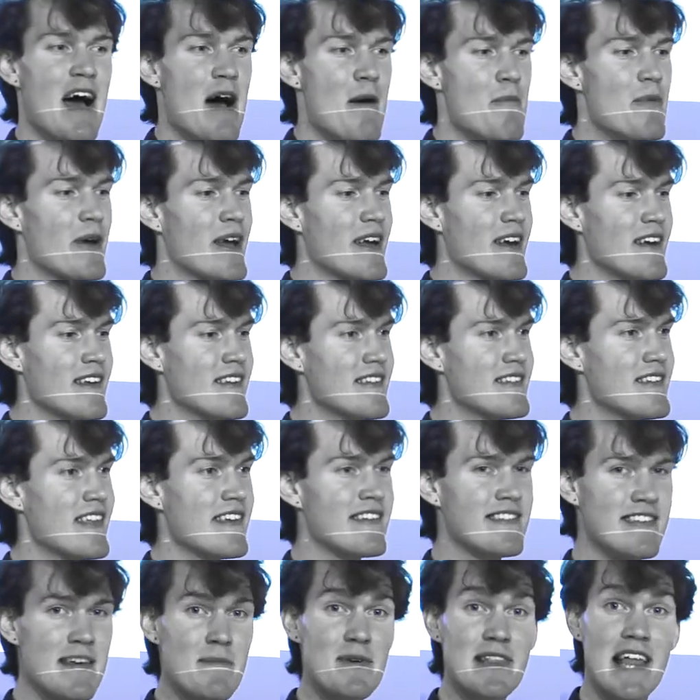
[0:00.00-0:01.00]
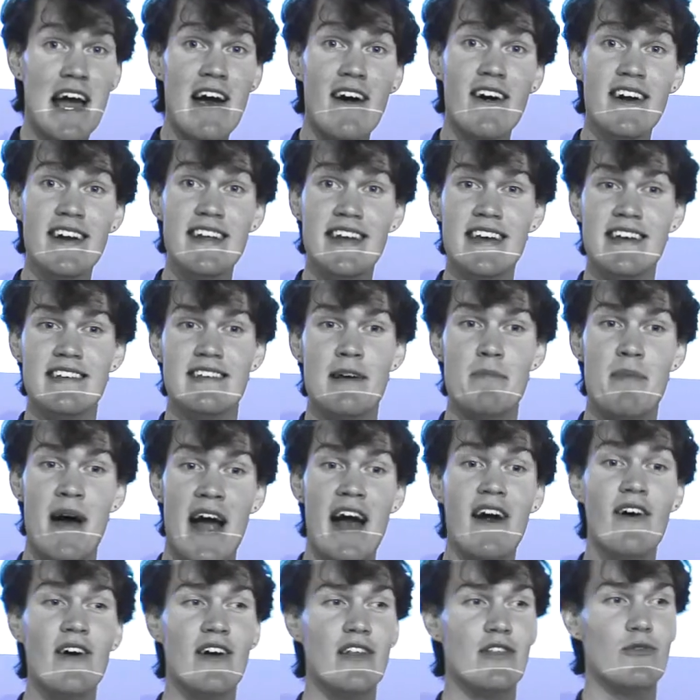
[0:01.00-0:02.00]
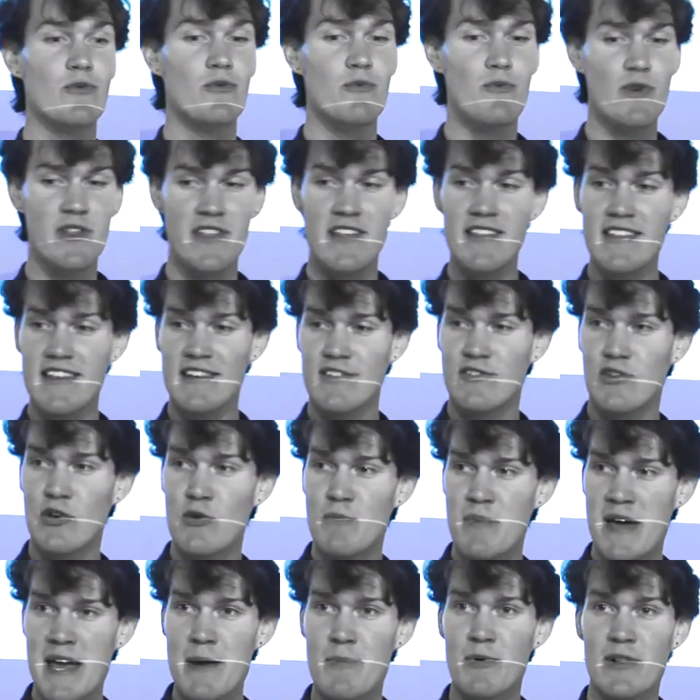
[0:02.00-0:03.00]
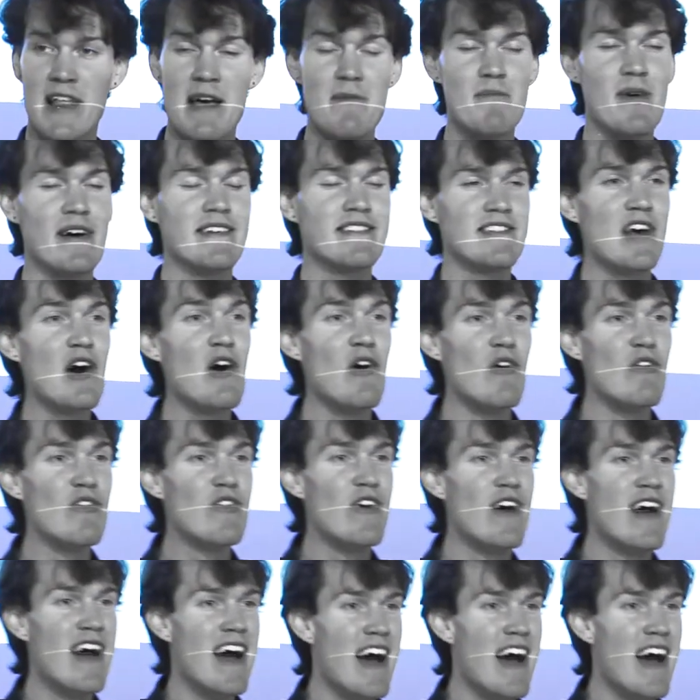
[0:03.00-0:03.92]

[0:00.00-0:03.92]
Because the similarities apparent within these two people and myself